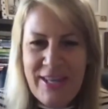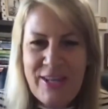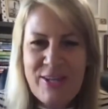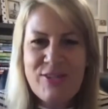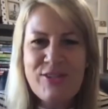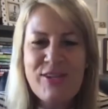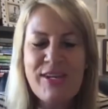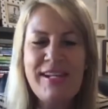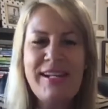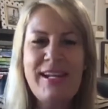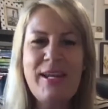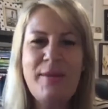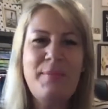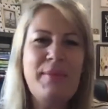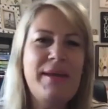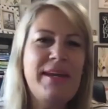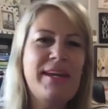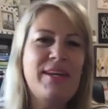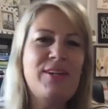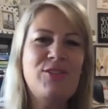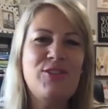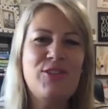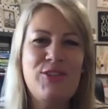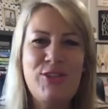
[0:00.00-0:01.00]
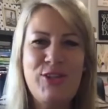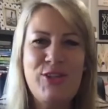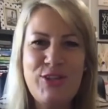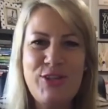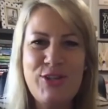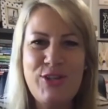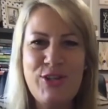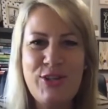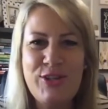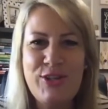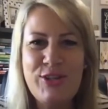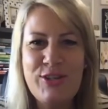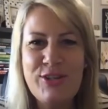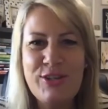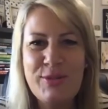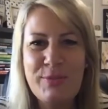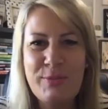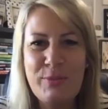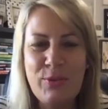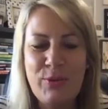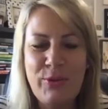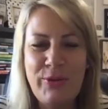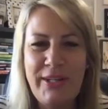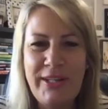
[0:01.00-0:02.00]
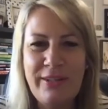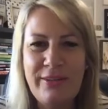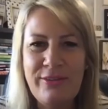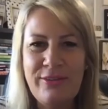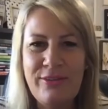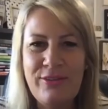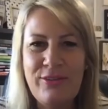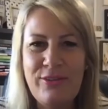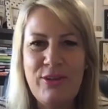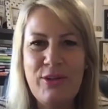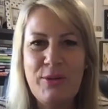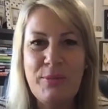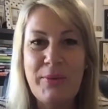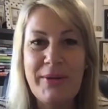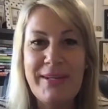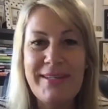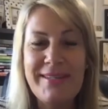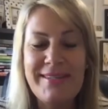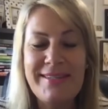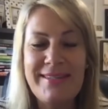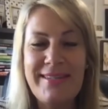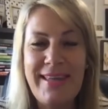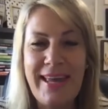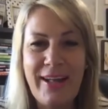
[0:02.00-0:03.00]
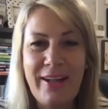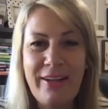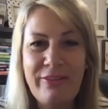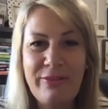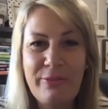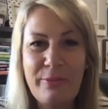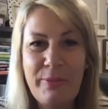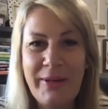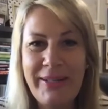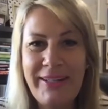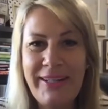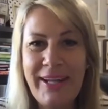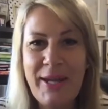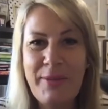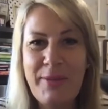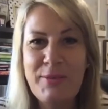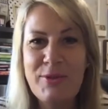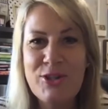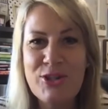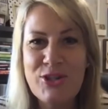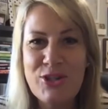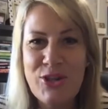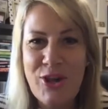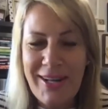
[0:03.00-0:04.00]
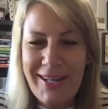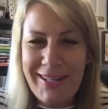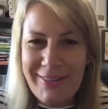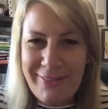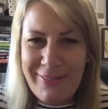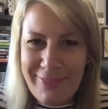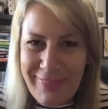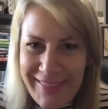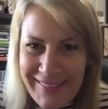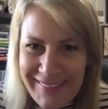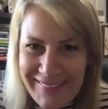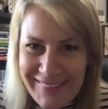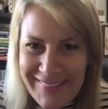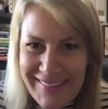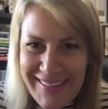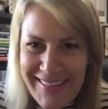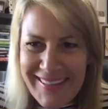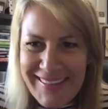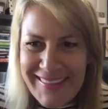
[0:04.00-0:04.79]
So let me introduce you this morning to myself. My name is Charlotte Venter.